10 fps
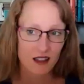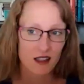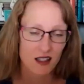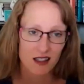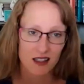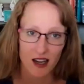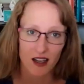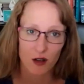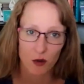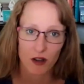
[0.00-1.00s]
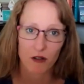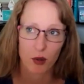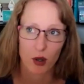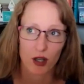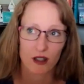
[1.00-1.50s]
as a society, we've
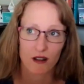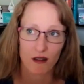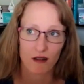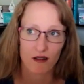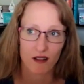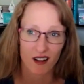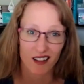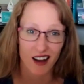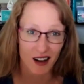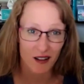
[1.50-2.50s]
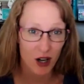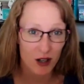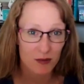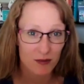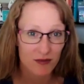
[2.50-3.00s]
put a lot of our